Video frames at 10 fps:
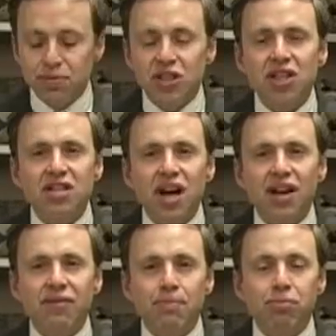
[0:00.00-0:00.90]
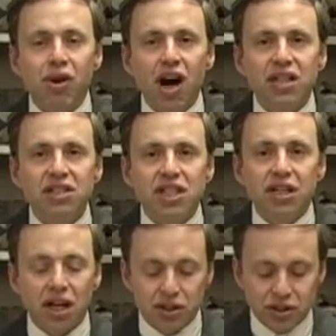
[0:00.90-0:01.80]
which is kind of a bronzy
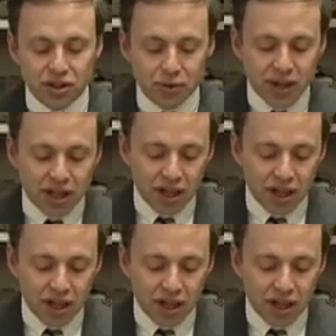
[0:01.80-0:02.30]
color to it,